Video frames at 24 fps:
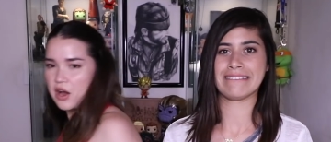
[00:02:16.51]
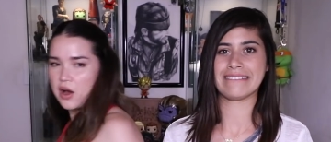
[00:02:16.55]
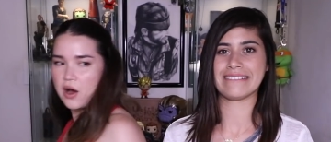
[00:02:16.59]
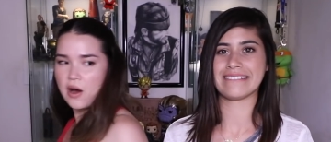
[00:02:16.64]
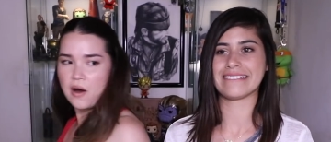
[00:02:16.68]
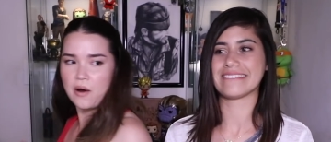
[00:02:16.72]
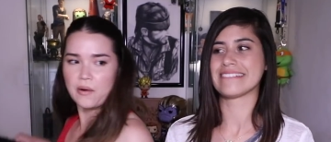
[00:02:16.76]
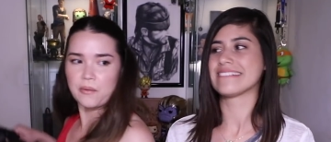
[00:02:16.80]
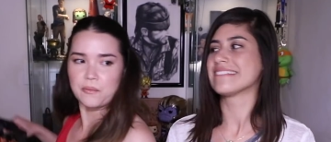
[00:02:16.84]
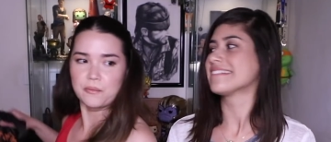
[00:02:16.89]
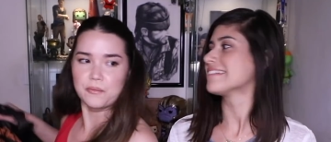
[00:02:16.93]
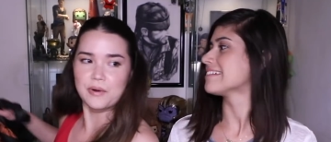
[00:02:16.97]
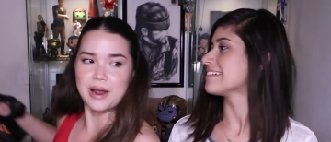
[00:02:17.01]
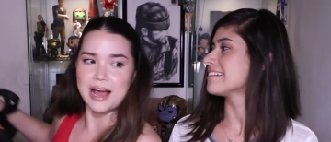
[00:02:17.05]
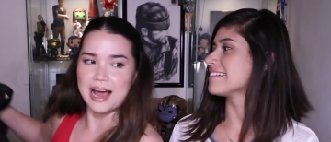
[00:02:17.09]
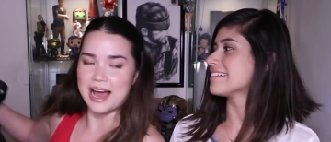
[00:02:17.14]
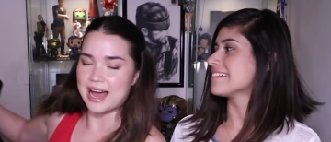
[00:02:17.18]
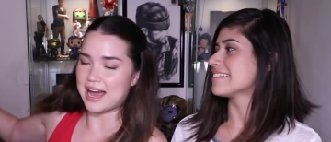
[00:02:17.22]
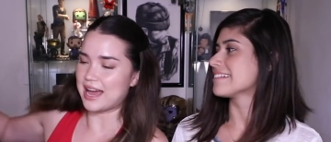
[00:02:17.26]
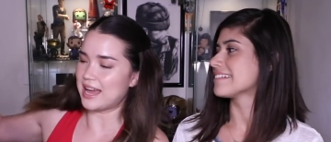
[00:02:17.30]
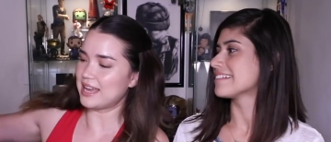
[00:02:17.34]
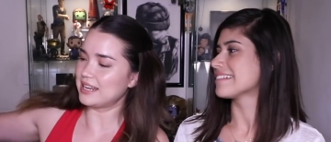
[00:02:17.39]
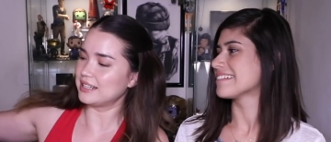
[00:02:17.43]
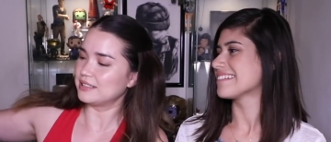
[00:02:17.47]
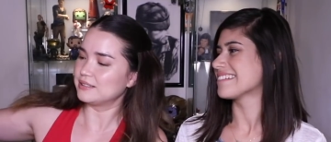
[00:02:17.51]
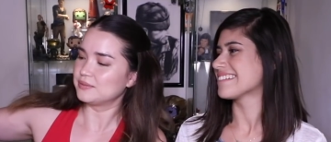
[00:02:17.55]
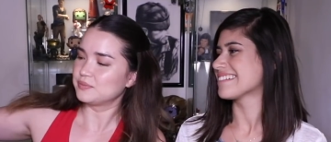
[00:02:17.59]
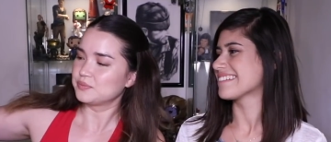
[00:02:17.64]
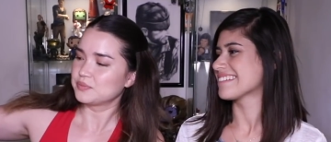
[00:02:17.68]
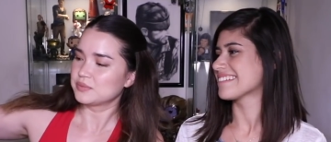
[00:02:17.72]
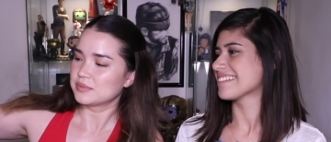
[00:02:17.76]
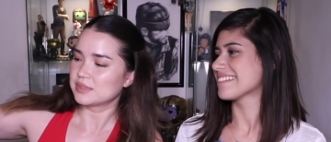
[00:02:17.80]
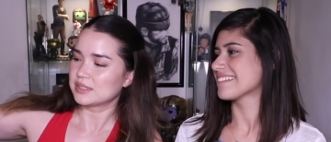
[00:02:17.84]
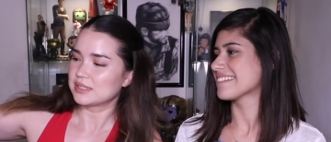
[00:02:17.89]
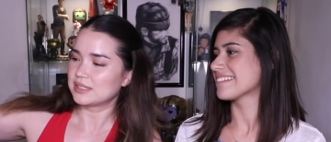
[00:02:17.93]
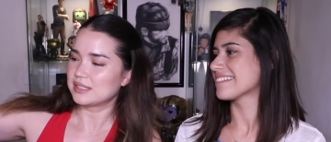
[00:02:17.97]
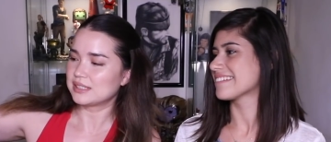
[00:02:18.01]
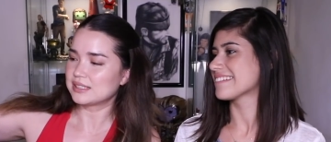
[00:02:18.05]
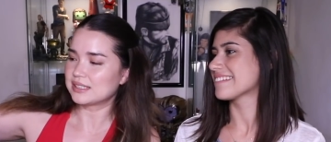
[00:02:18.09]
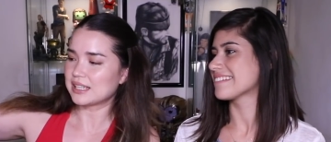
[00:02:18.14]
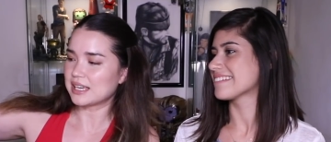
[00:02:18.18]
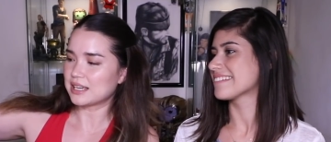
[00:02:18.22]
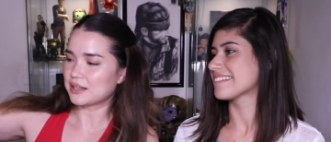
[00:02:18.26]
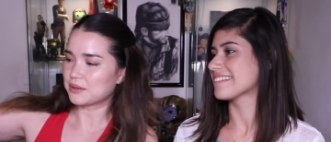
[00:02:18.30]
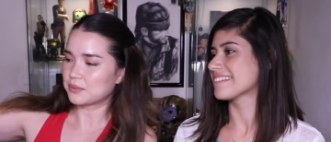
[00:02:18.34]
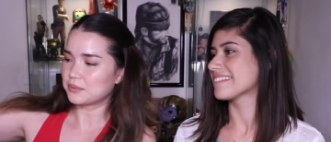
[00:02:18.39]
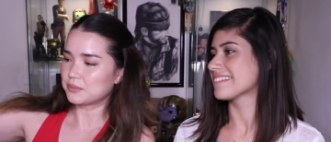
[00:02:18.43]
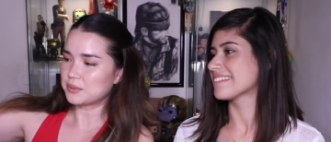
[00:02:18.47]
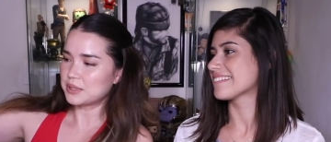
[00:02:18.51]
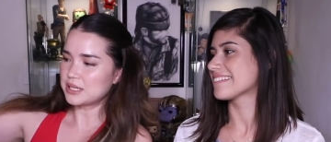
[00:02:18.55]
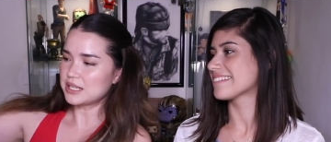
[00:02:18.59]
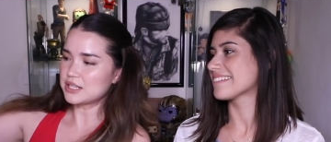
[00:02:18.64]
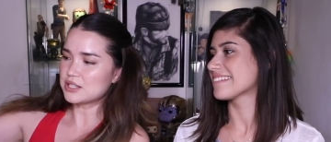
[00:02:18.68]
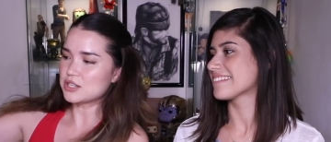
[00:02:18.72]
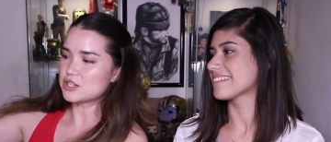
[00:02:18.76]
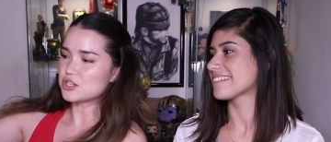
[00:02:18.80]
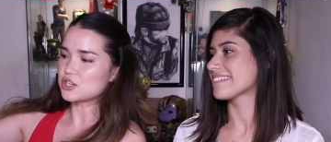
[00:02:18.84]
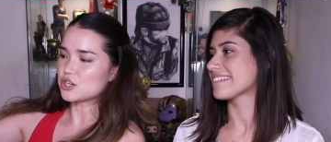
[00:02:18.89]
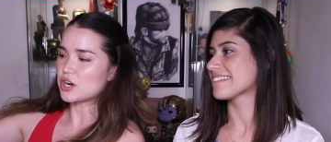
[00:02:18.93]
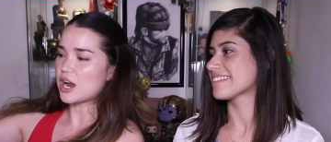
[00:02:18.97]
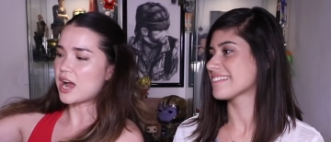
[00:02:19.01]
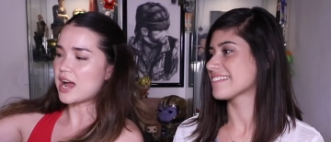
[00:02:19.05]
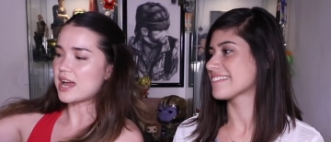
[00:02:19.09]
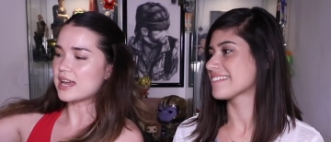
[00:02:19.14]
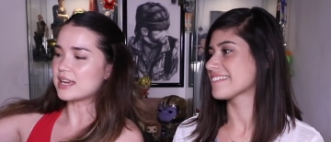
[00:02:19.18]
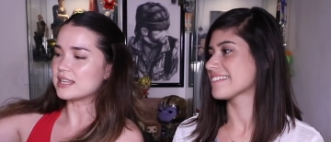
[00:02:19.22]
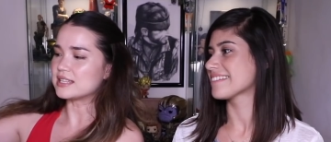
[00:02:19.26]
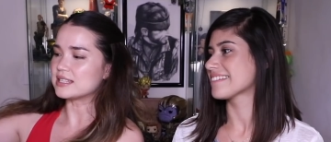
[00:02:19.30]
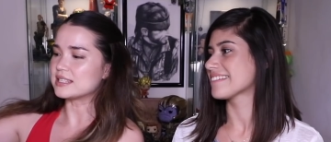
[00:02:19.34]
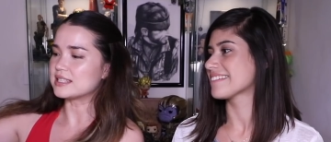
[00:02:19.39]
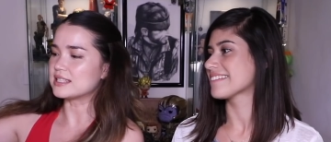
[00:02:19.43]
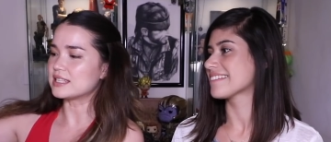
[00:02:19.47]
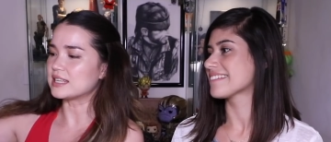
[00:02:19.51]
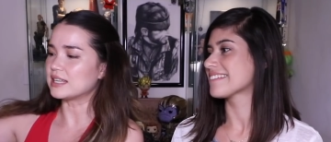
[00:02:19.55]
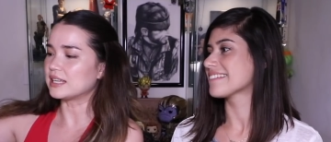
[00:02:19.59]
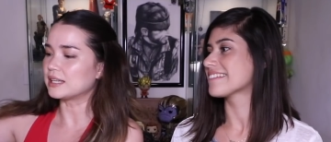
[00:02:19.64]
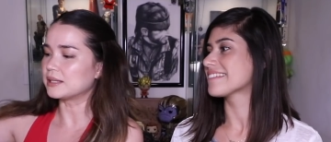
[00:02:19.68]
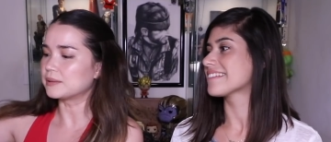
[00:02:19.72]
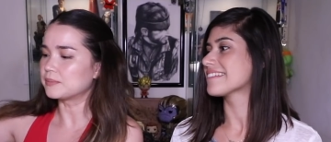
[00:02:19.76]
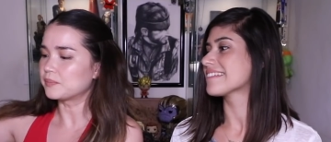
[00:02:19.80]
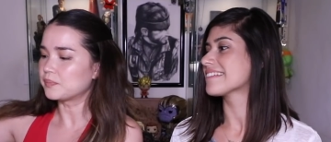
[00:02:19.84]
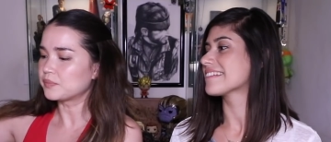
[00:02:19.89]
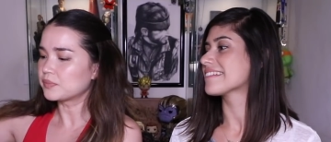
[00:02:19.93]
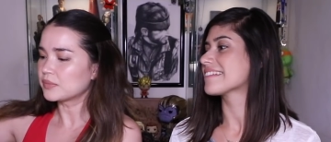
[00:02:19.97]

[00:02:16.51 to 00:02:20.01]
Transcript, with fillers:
Speaker 1: all right, because like we need to try and see.